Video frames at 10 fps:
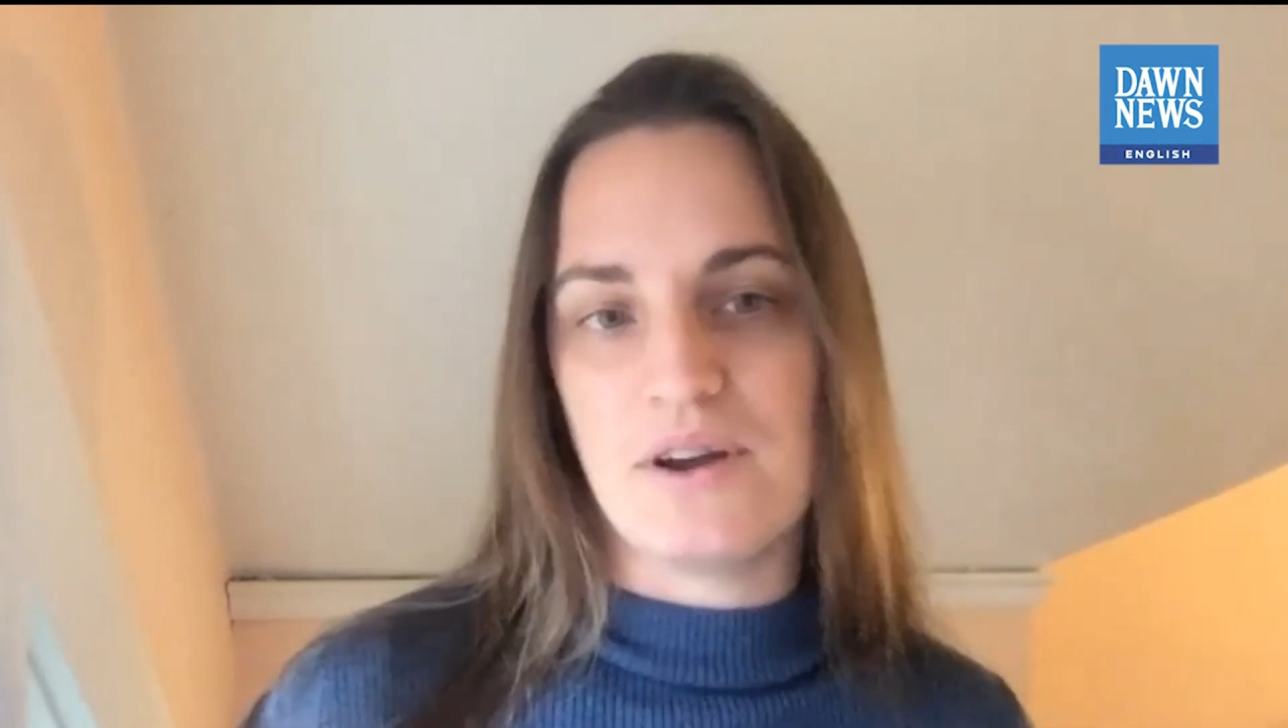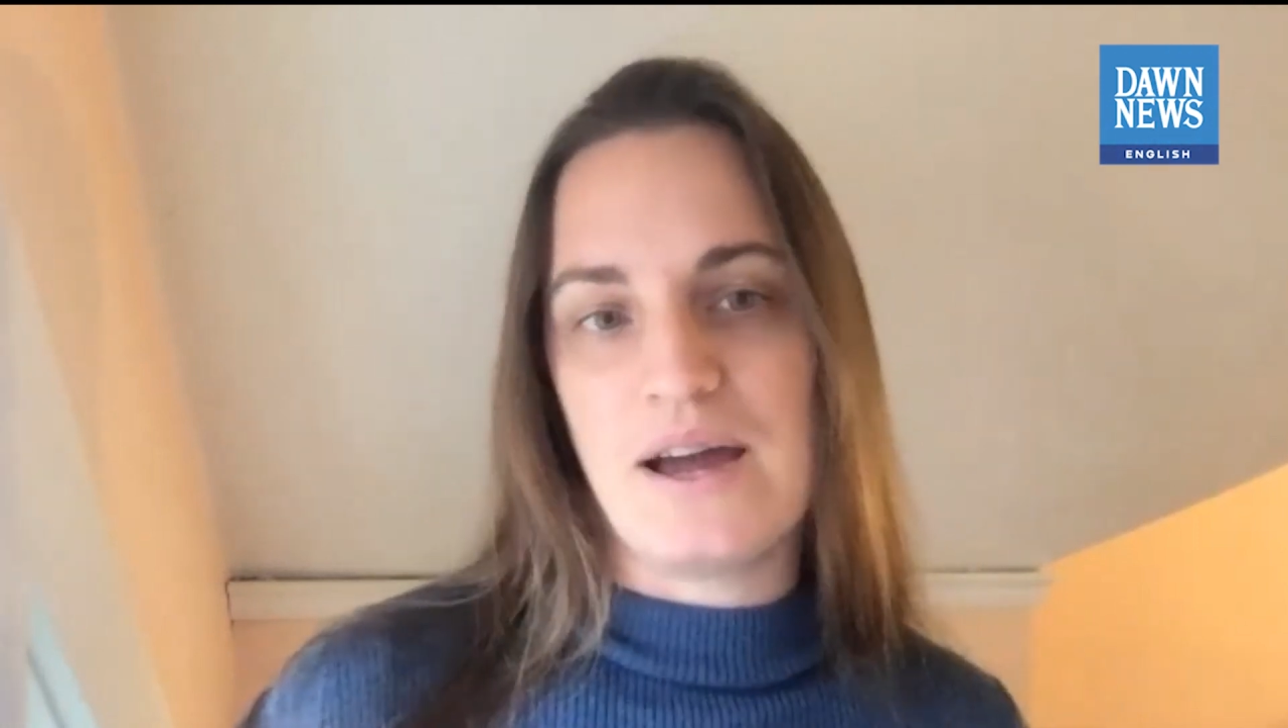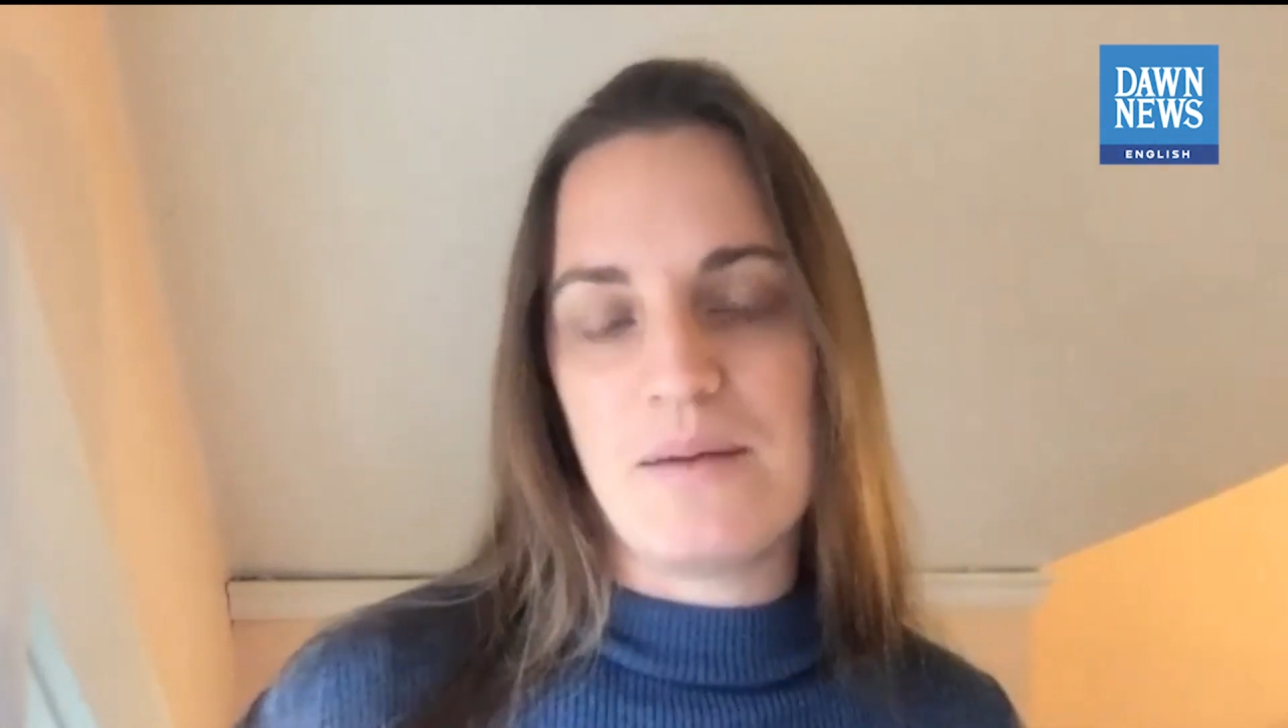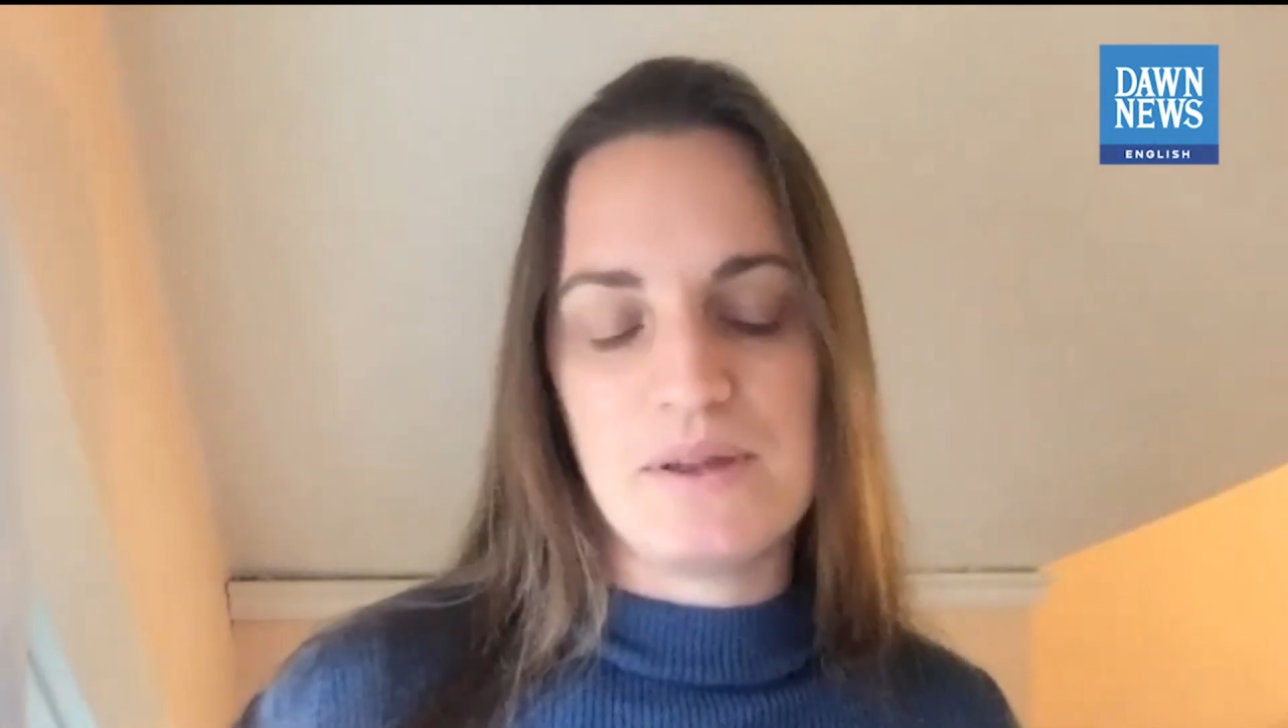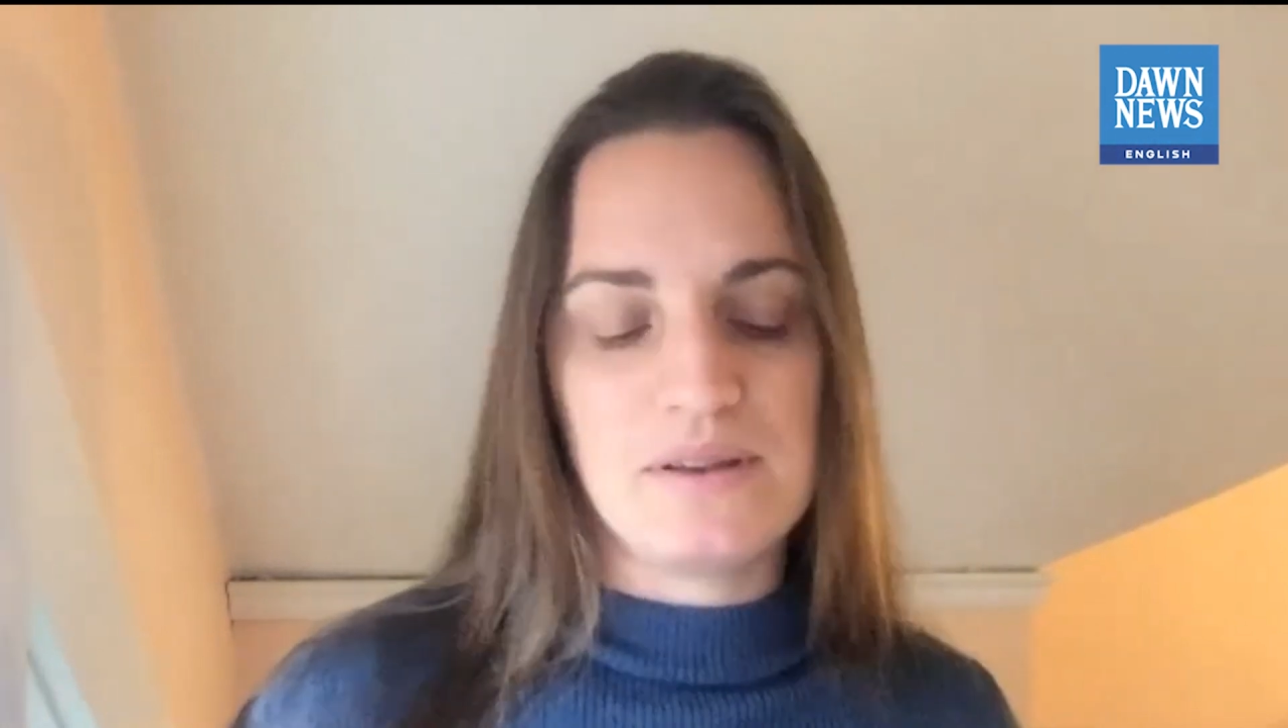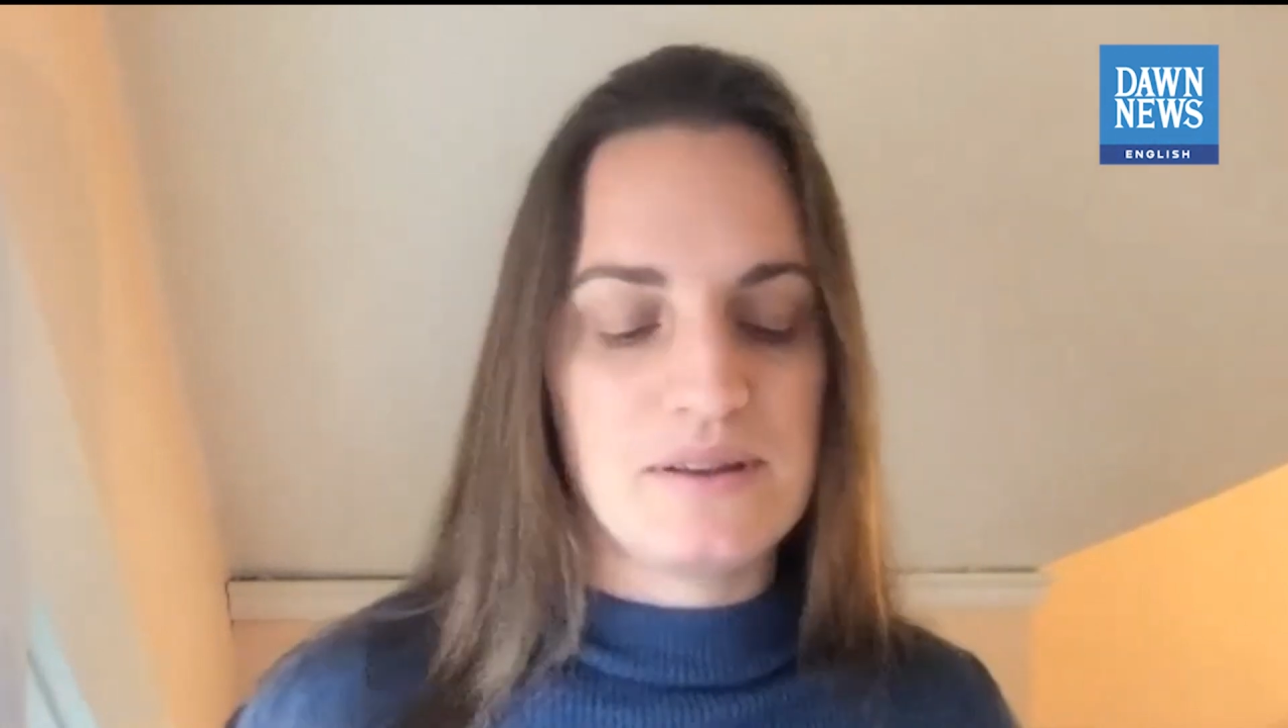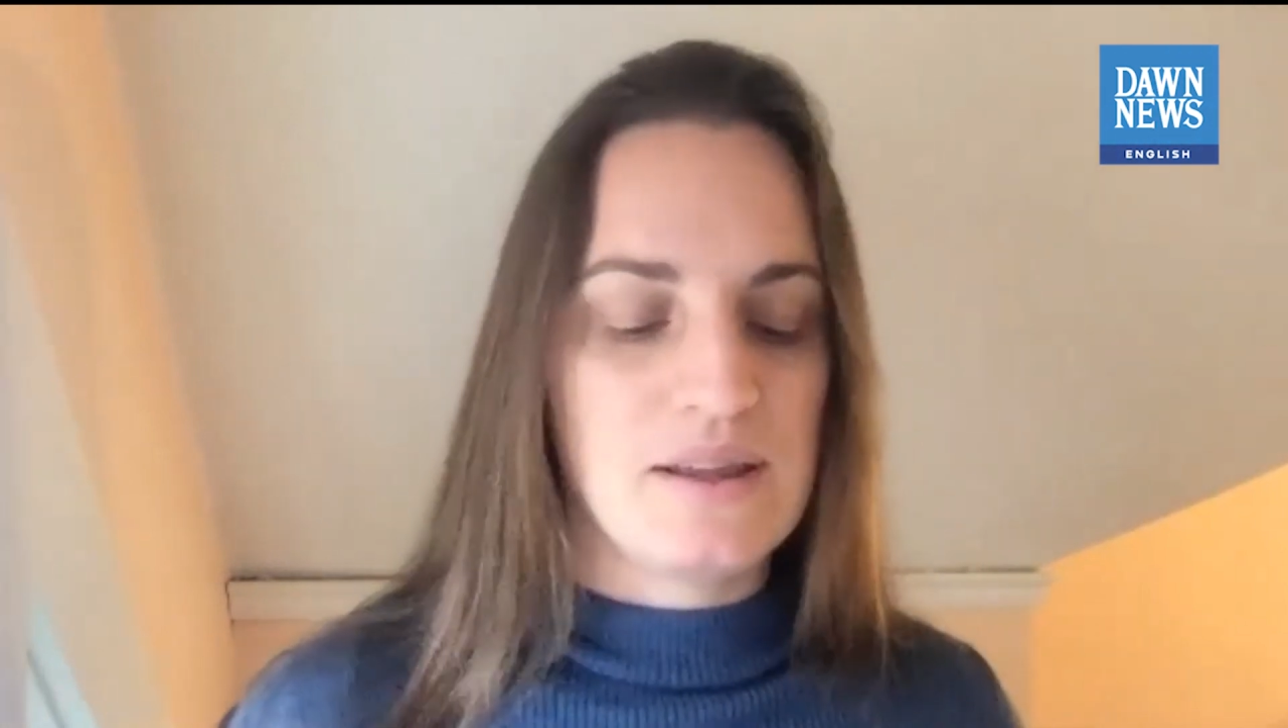happened